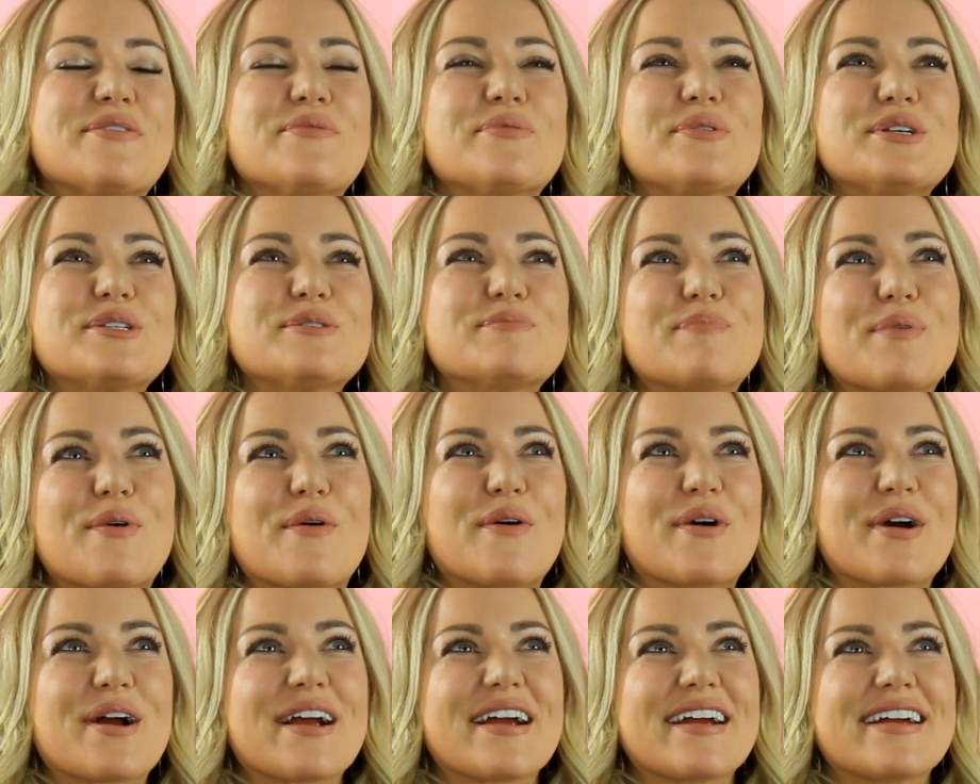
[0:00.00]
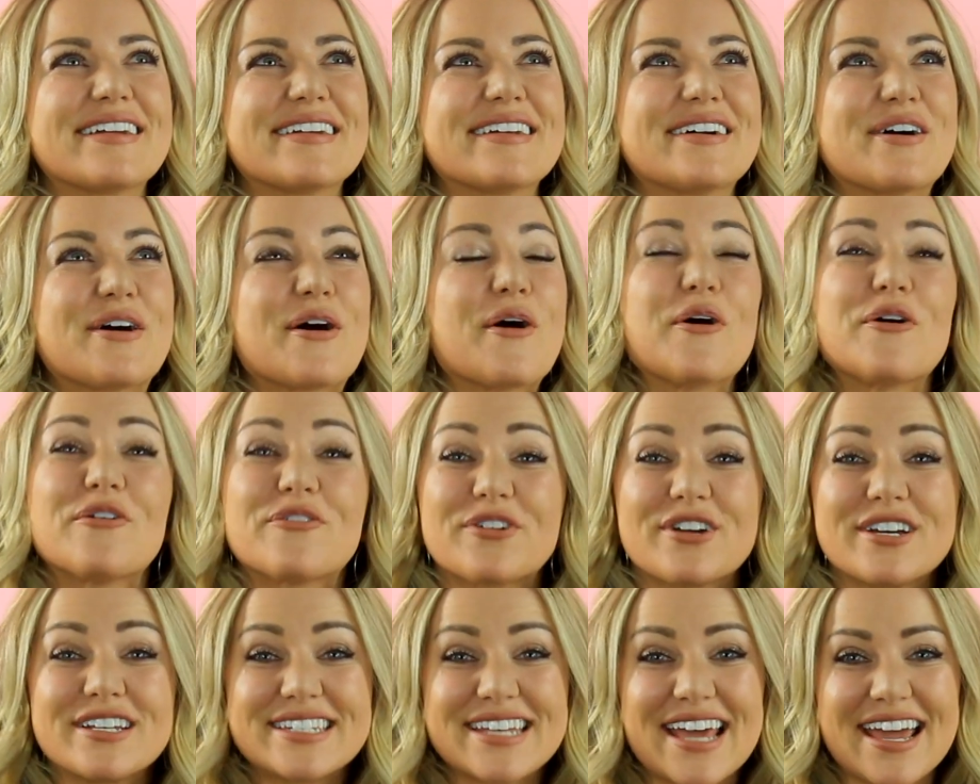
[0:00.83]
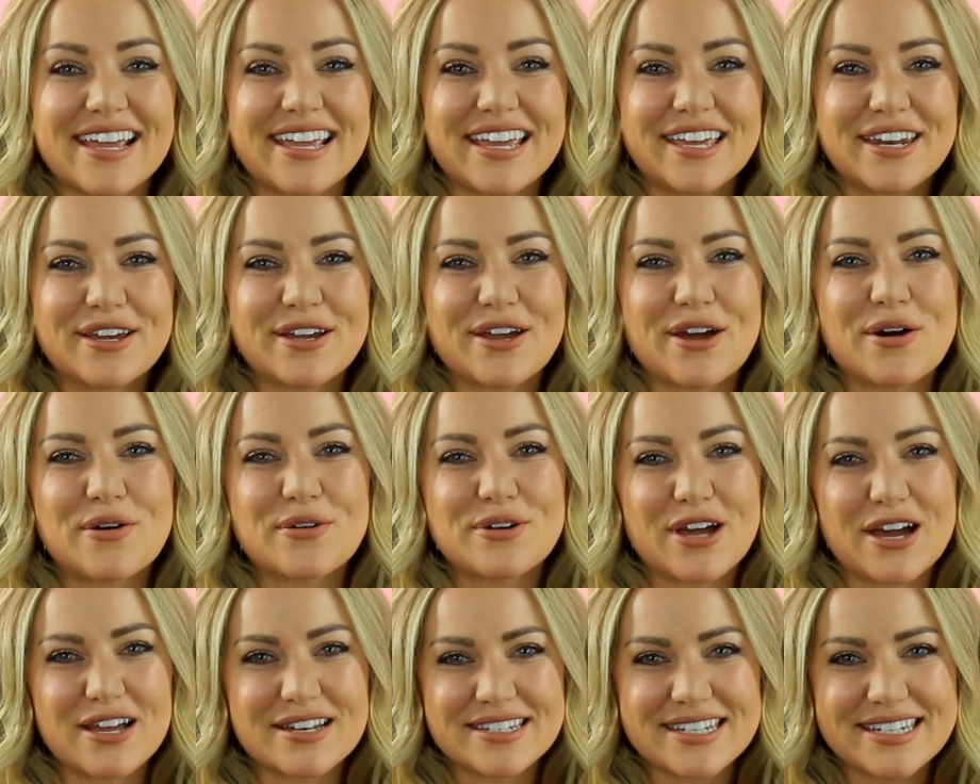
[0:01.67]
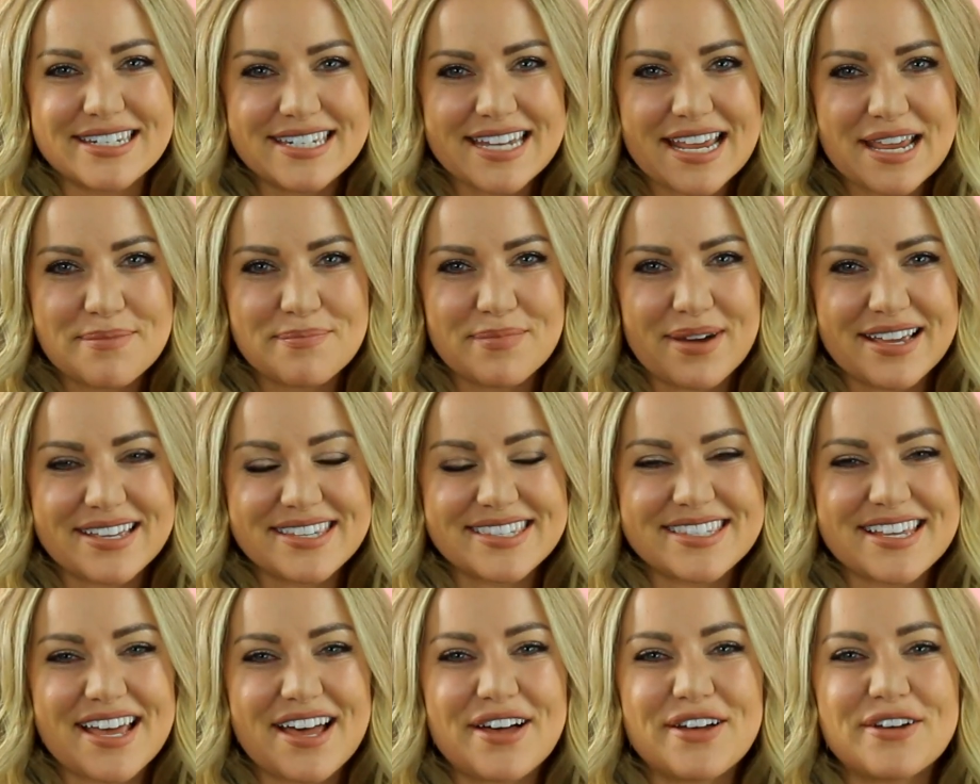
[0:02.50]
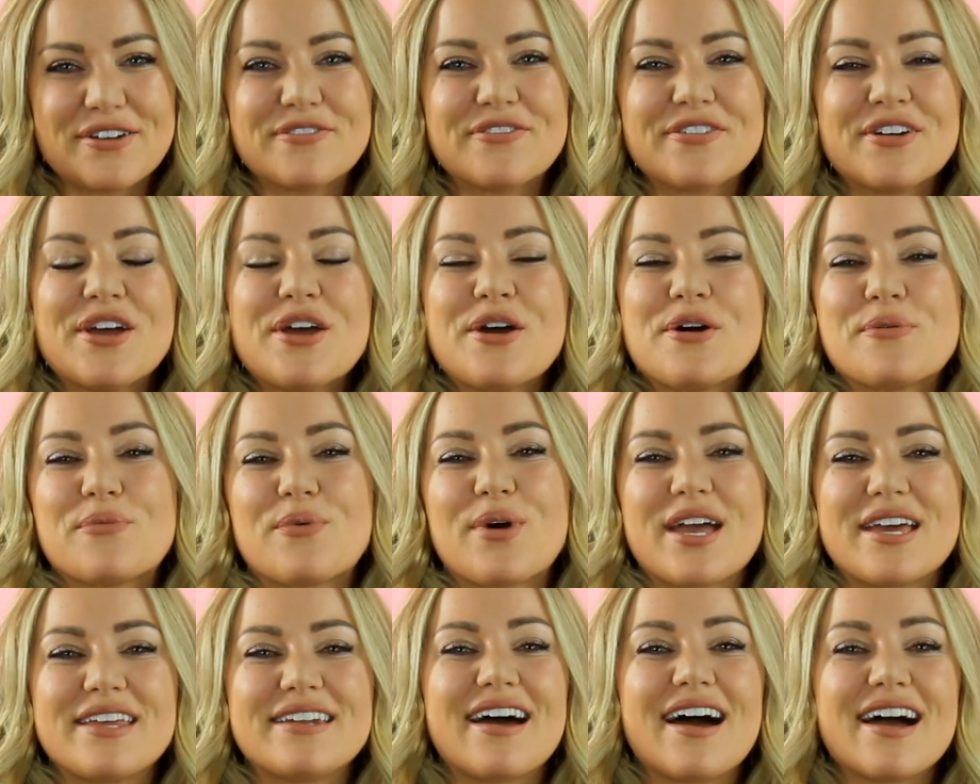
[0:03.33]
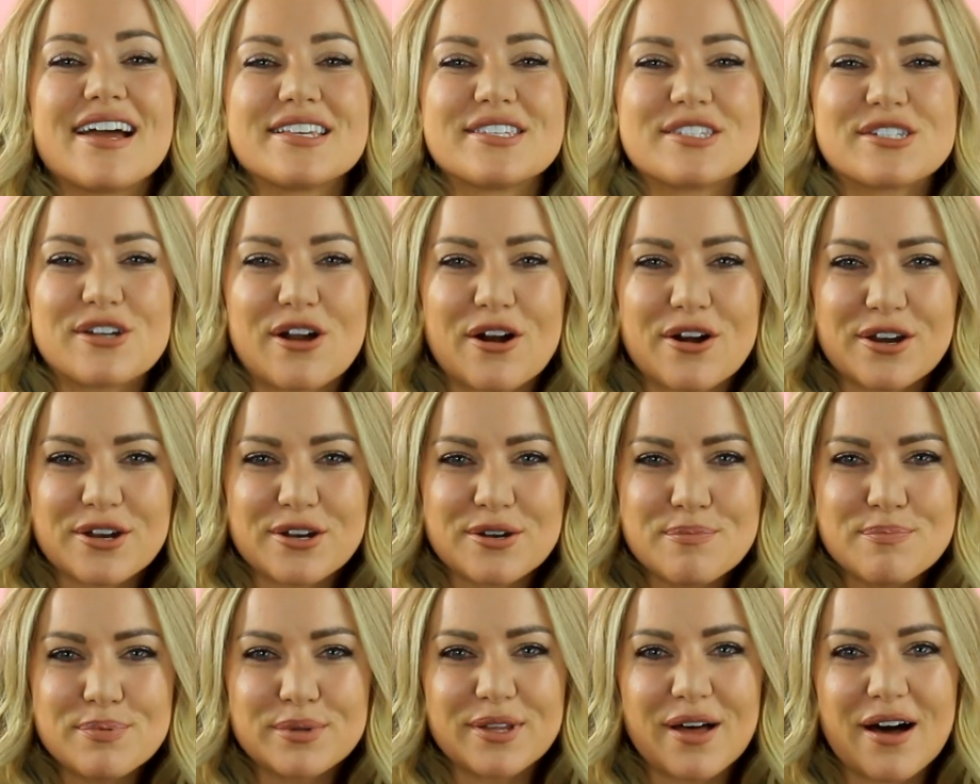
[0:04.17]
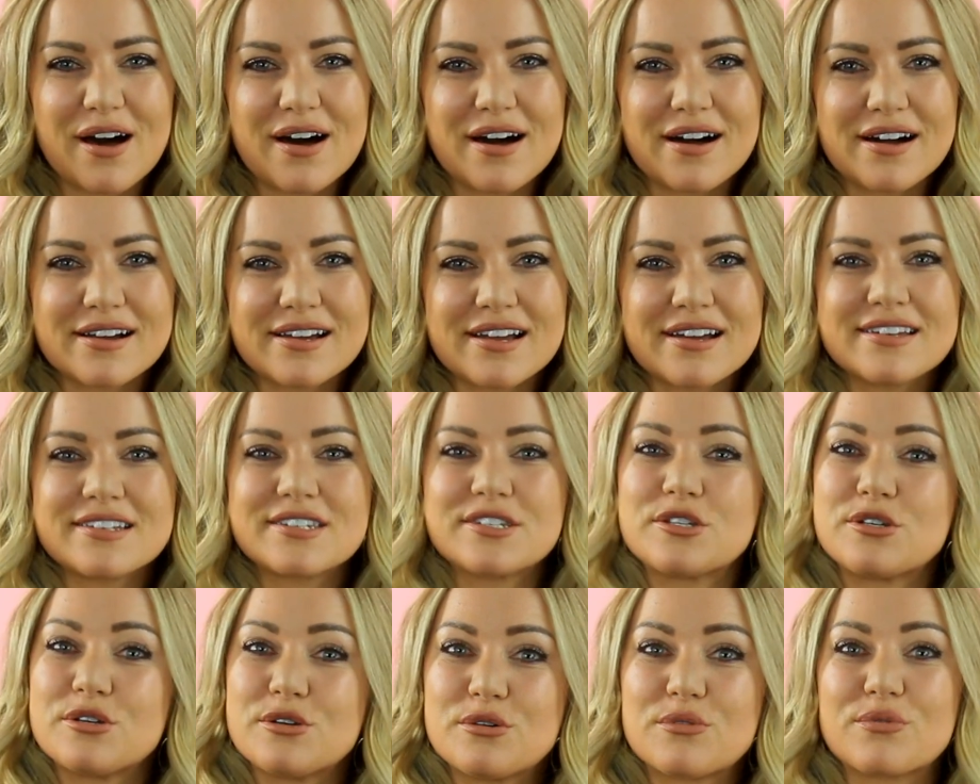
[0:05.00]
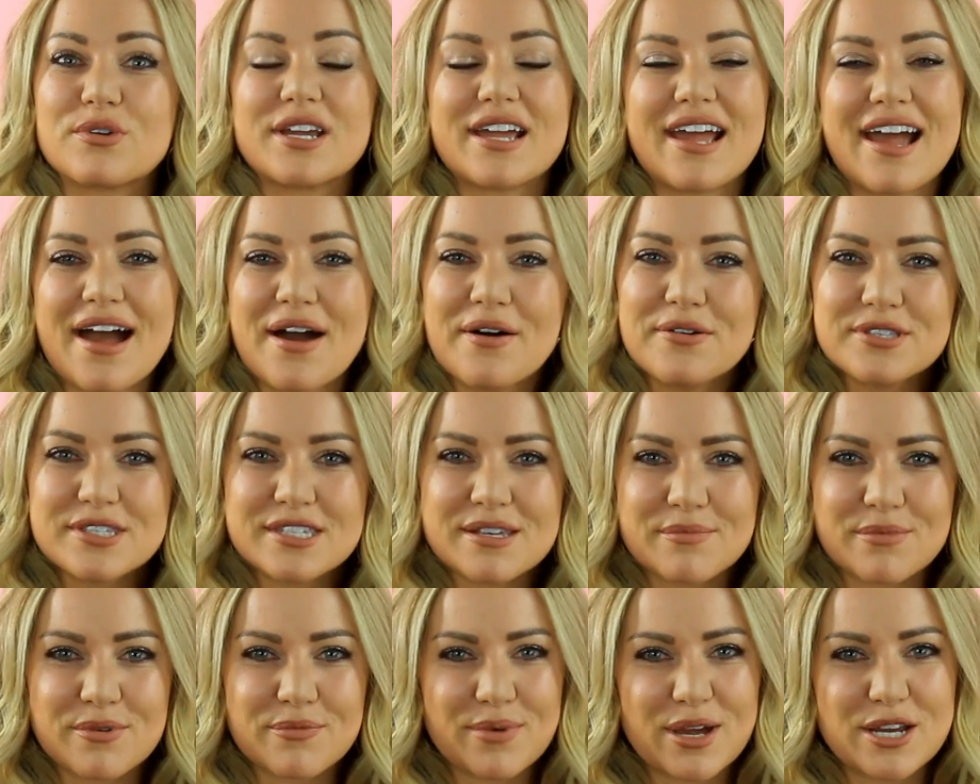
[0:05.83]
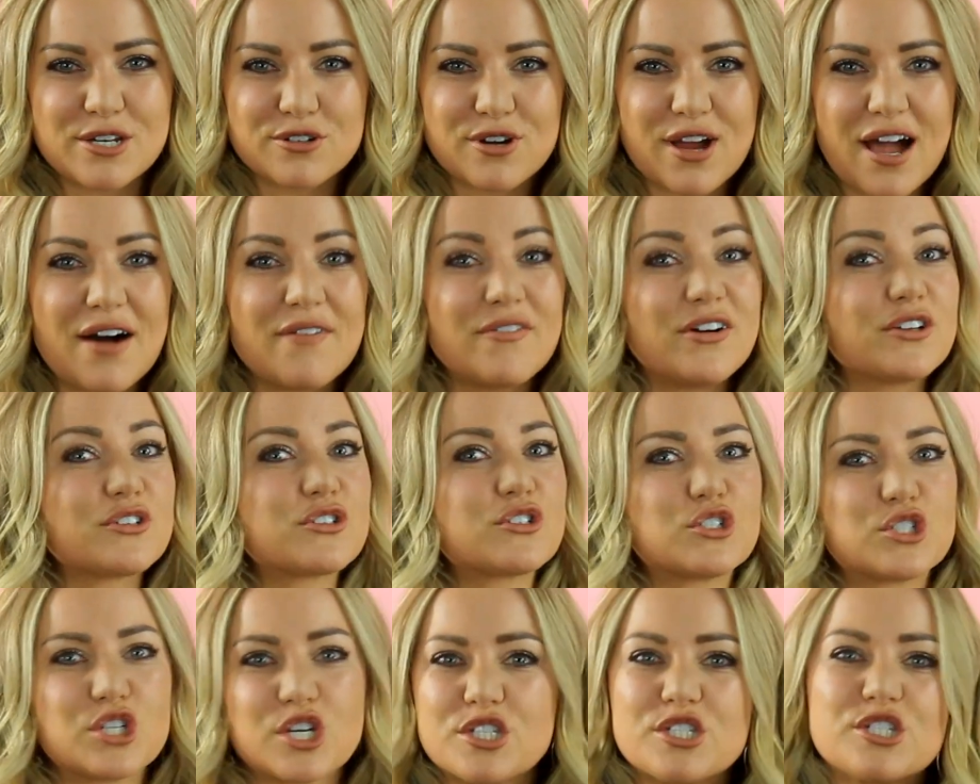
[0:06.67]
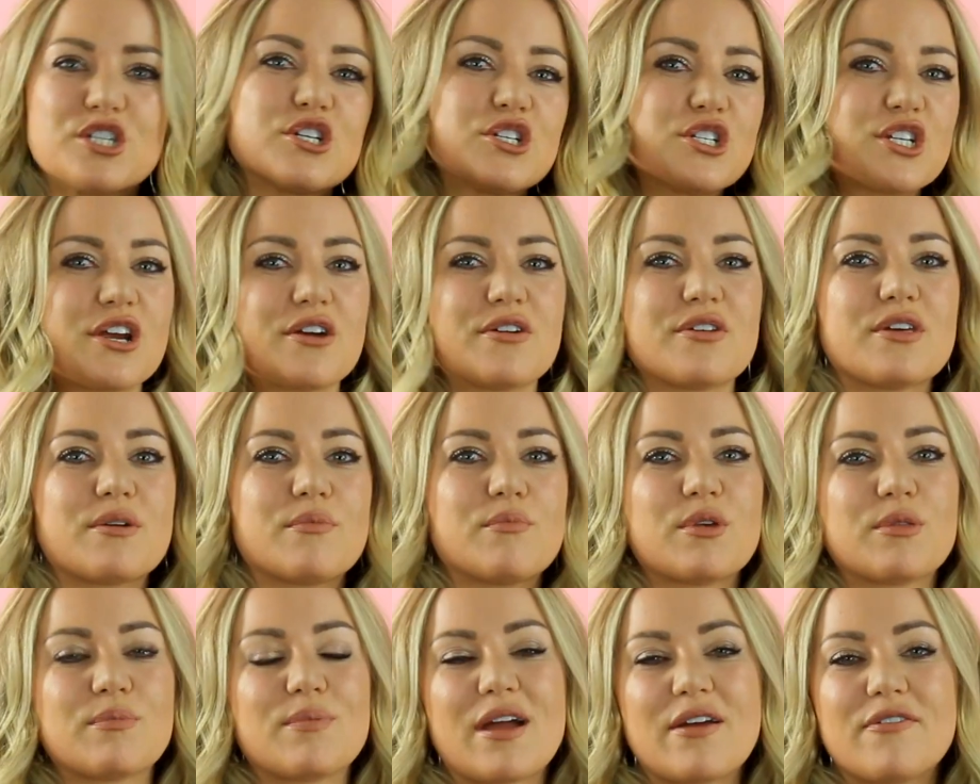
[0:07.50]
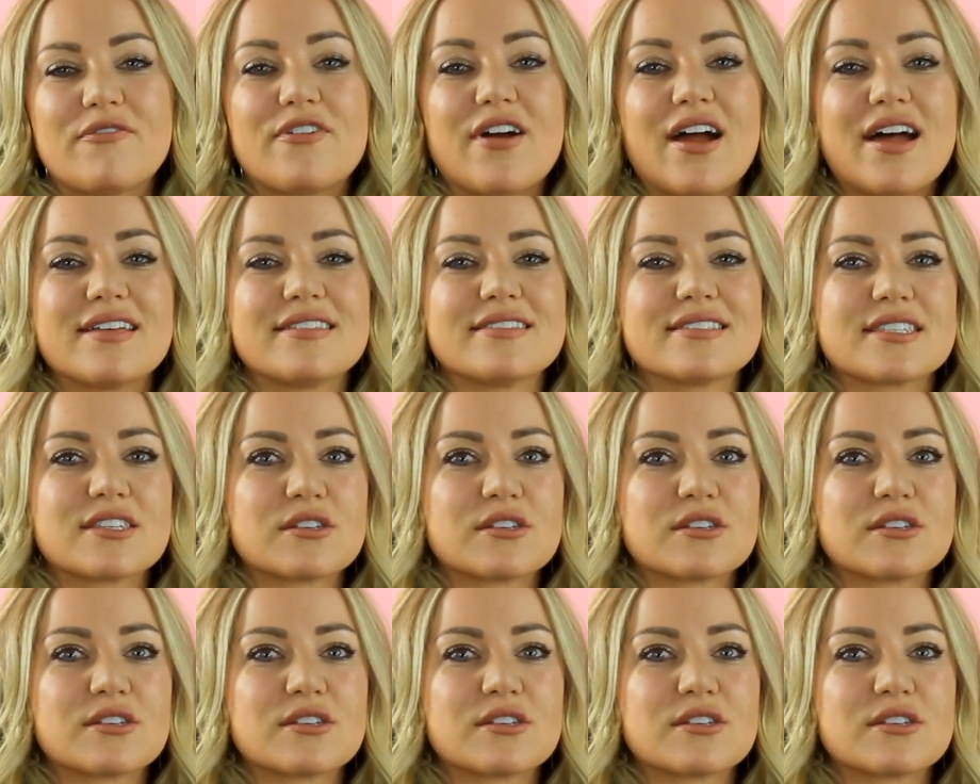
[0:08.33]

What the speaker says: was born over a decade ago, not to date myself, when I started a blog to recount some of my travels just to share them with my friends.